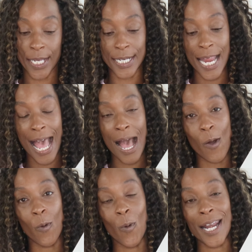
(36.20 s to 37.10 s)

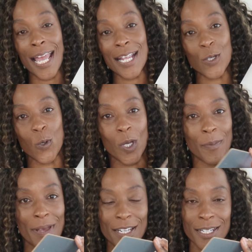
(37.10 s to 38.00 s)
Now, when I talk
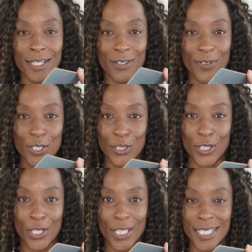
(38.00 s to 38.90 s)
about, I don't know if I should
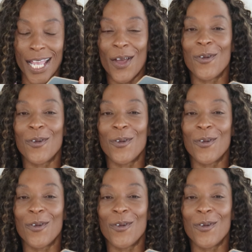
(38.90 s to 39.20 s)
show you this.